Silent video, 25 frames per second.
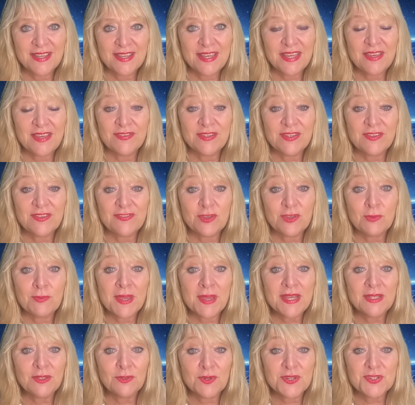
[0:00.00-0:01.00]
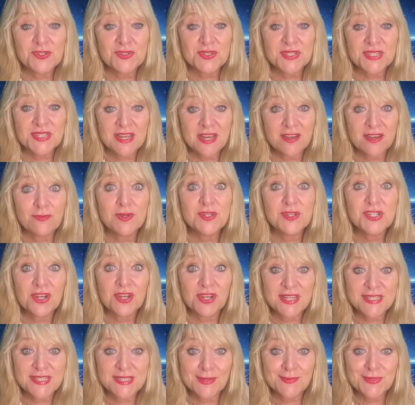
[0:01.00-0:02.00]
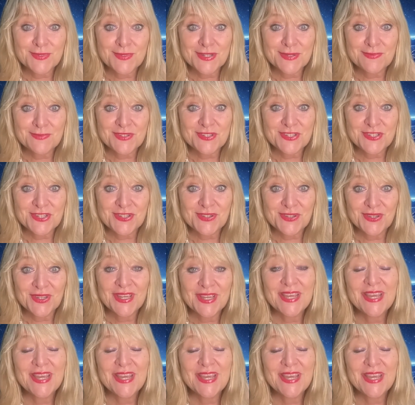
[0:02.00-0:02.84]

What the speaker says: Even if you make noise yourself, which I sometimes do.